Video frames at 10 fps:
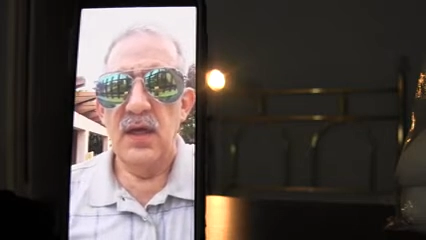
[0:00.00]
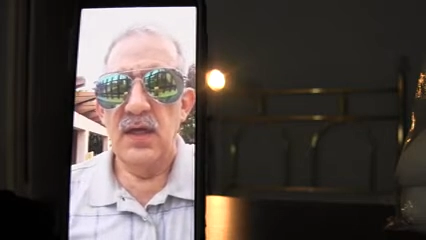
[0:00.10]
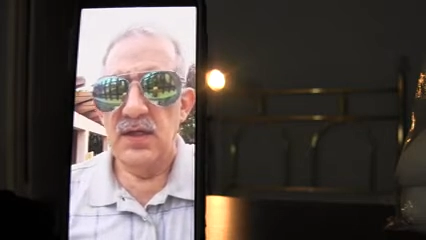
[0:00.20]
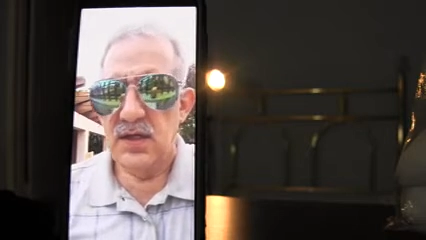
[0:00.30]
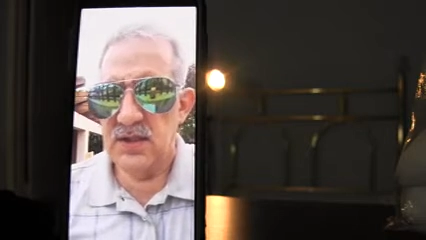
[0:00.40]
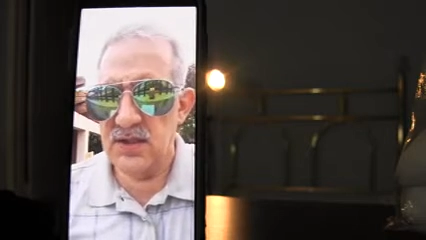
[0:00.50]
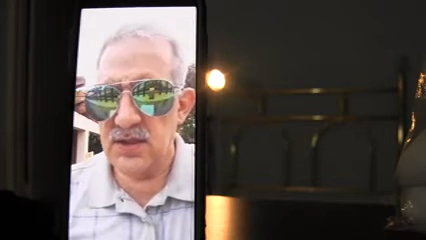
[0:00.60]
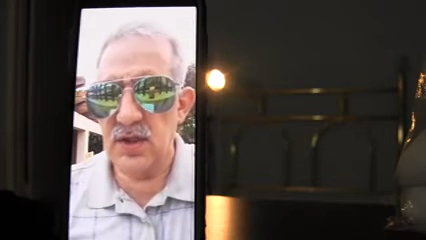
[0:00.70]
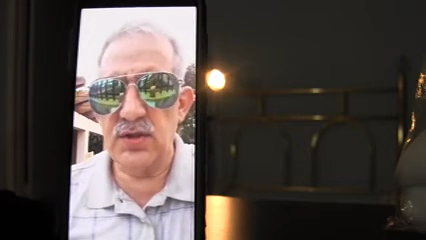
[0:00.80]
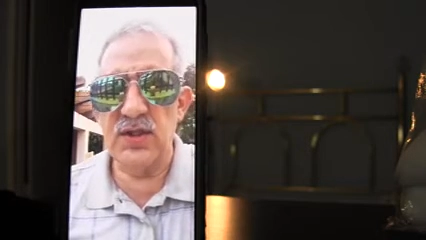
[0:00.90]
This is a,
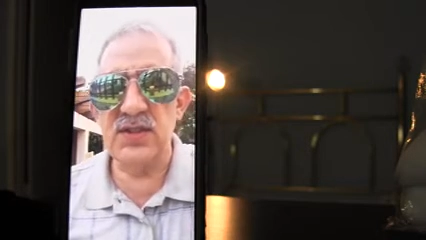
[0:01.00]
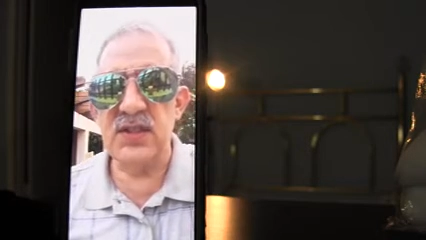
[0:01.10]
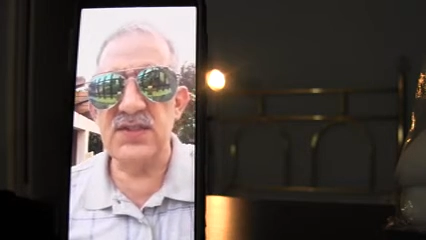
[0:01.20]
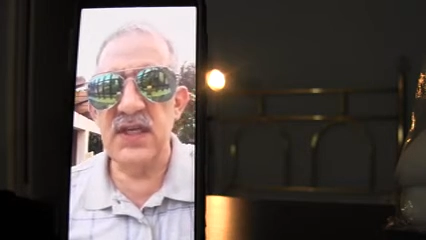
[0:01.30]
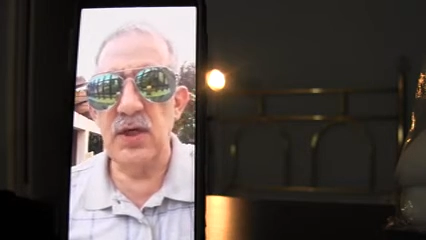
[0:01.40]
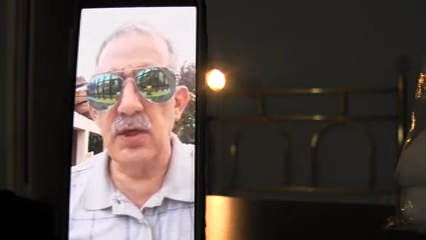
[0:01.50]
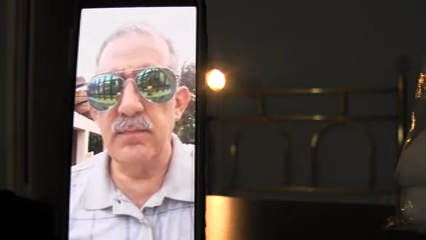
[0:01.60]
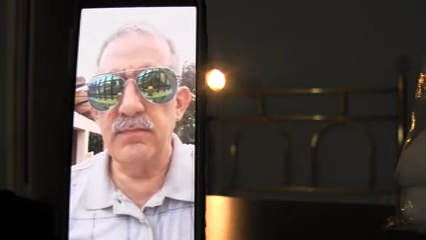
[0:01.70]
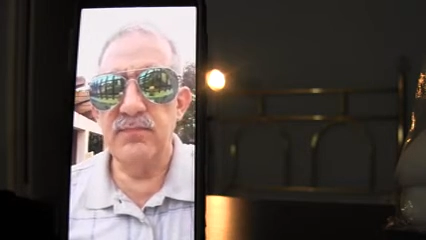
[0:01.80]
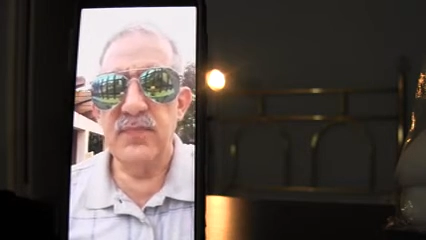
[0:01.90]
this is a singer
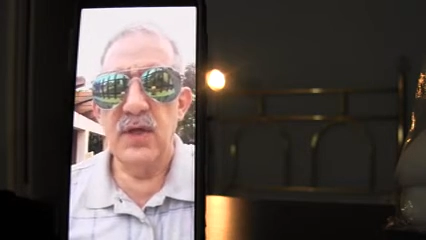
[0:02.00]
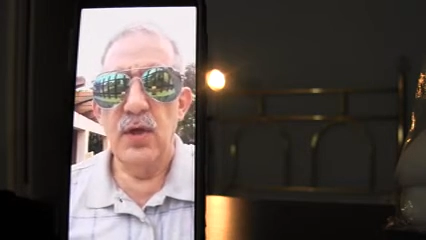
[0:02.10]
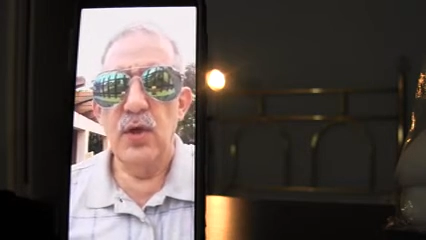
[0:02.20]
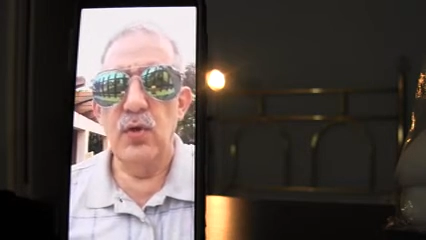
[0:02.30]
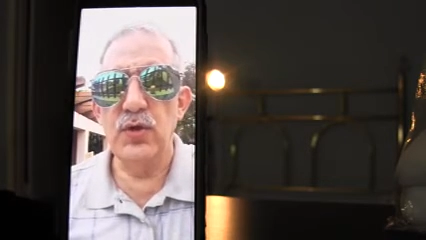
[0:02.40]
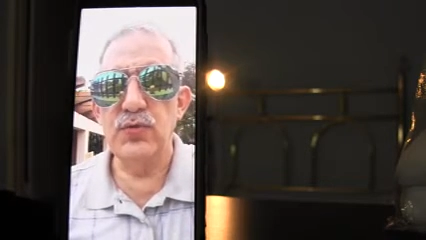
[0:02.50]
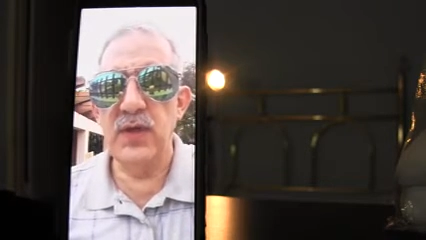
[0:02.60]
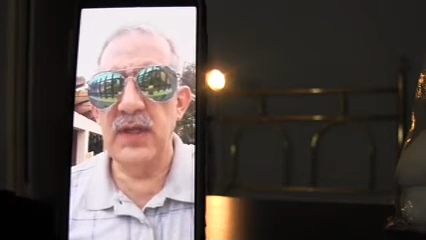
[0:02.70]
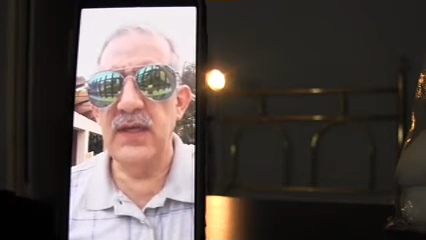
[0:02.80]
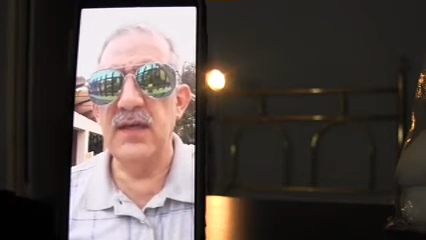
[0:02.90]
who has
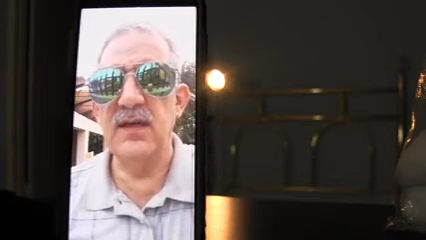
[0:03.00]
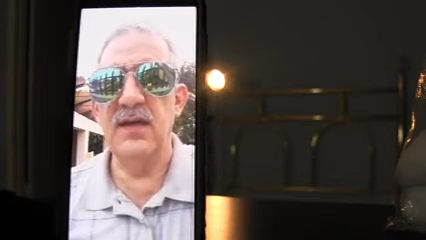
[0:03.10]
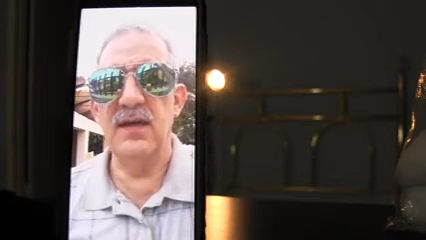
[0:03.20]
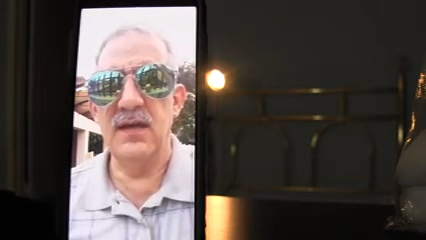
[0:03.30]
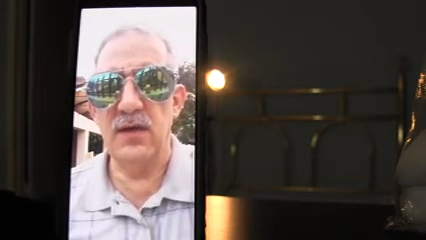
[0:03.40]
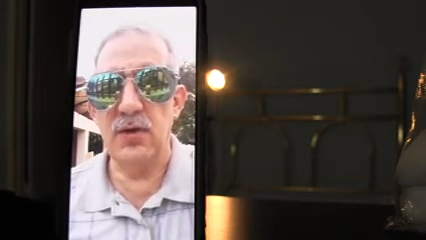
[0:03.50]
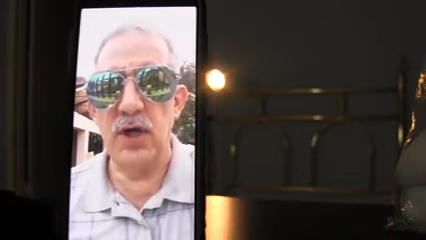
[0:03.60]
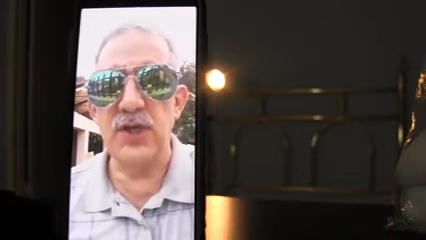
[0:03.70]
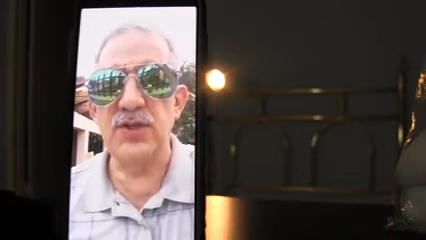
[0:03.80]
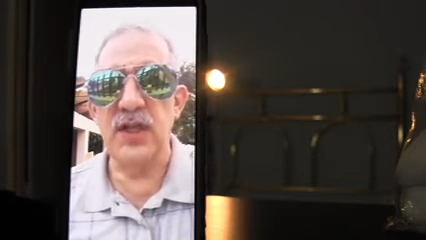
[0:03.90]
really
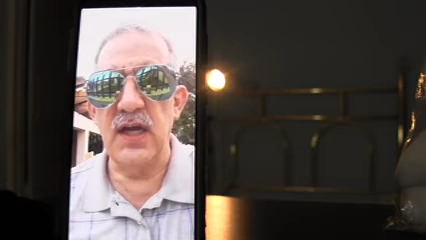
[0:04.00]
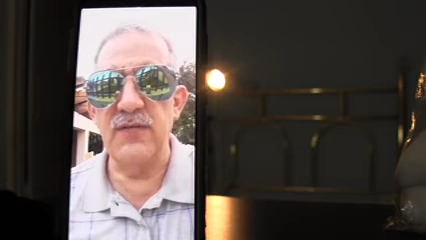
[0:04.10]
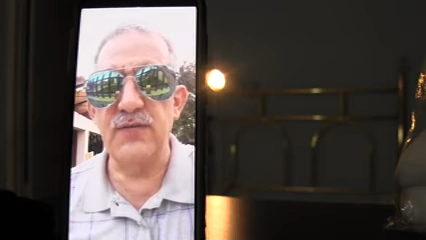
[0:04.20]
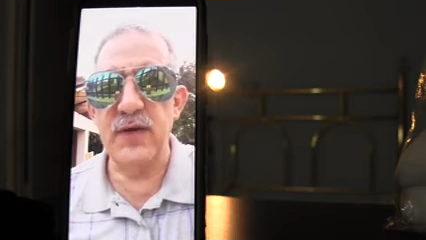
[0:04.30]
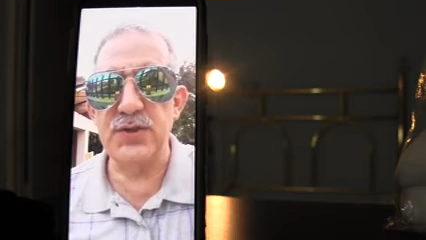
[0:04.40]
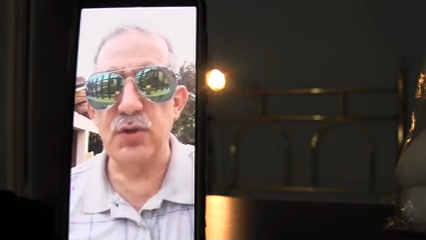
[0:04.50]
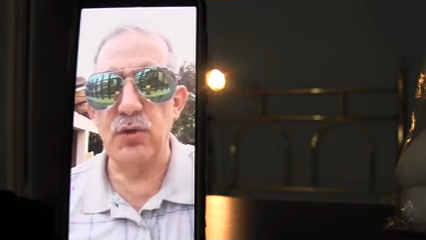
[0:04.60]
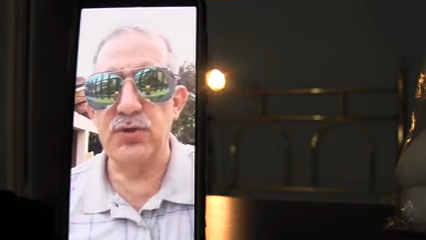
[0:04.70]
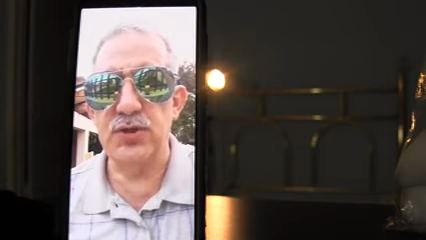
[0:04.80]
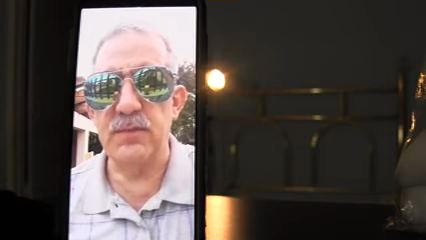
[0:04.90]
crossed a lot of
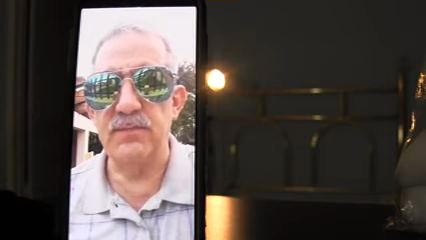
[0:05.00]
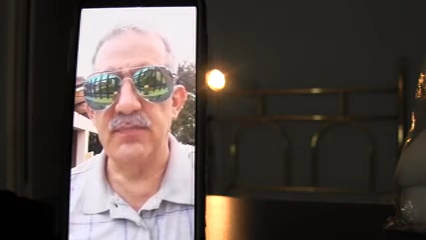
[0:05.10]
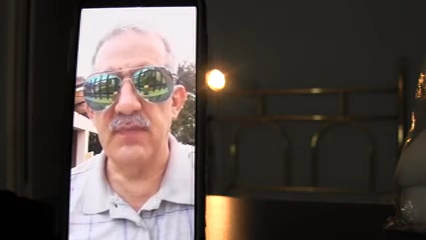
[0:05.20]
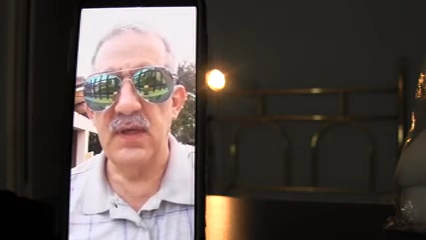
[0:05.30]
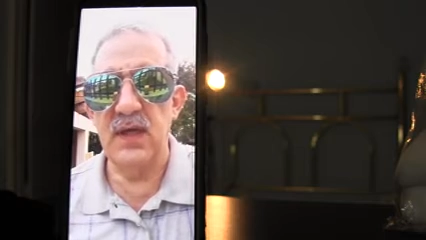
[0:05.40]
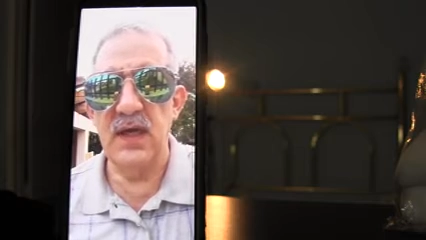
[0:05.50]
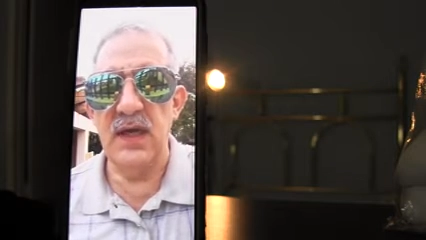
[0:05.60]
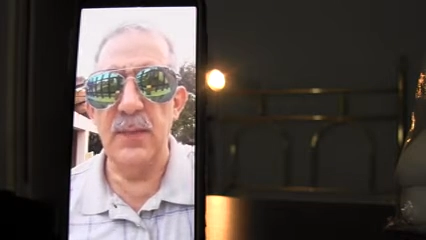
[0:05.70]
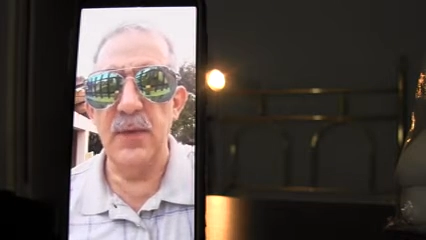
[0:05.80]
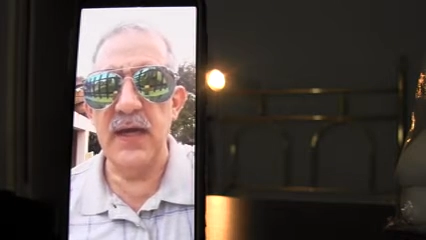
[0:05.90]
thresholds in
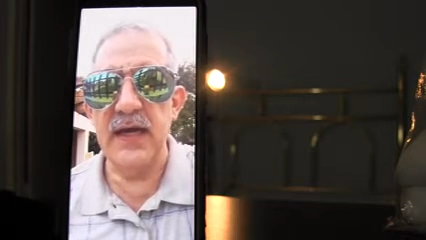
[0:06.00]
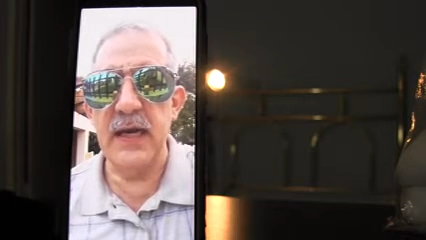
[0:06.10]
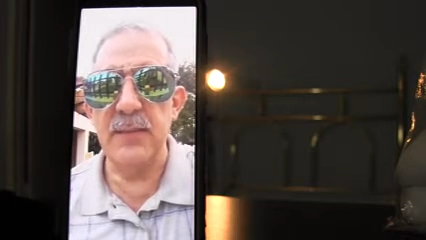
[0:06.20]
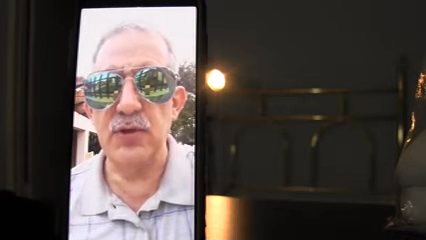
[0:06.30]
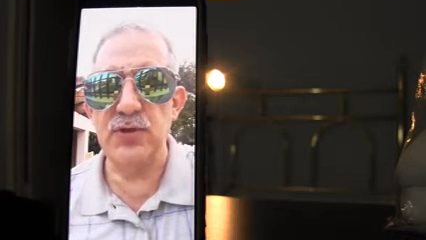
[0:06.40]
Americana music,